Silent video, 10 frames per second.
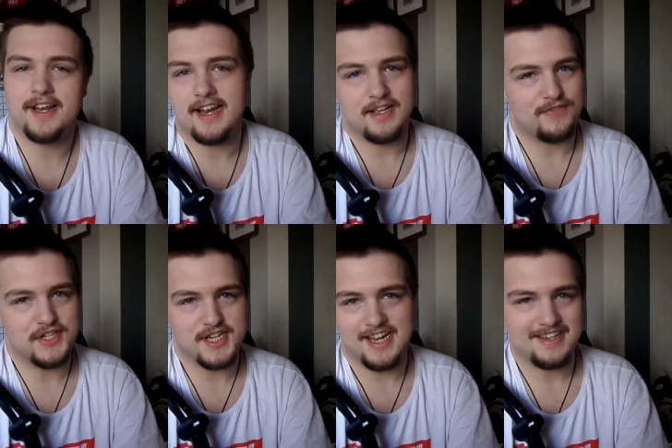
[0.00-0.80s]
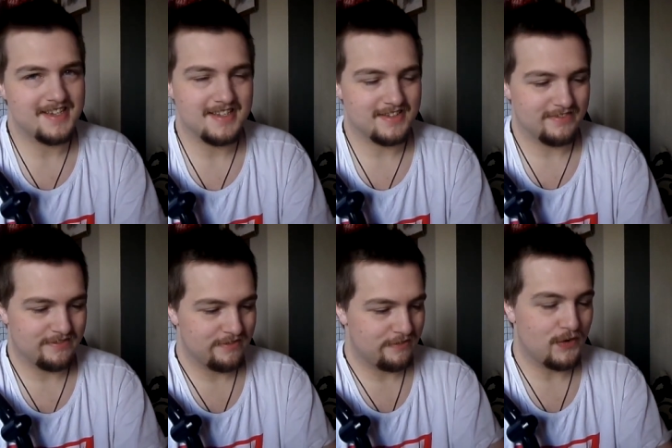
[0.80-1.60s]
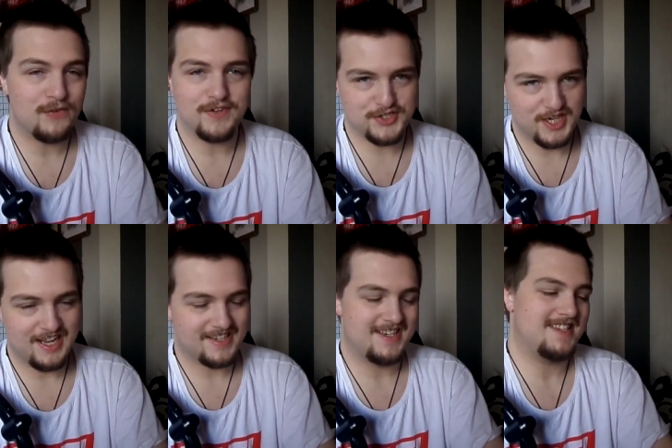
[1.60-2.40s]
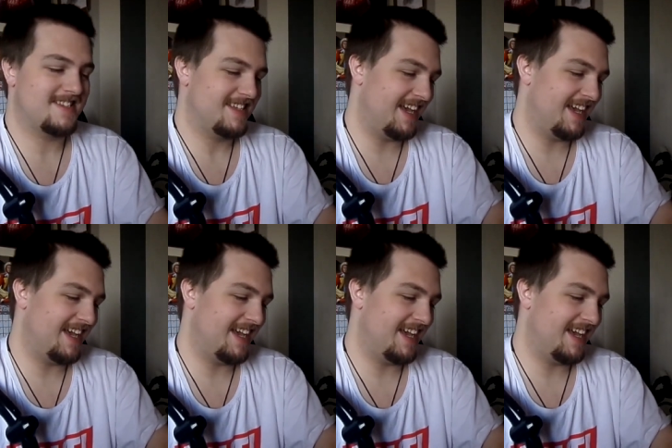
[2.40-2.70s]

likes vigilantes. Fuck vigilantes.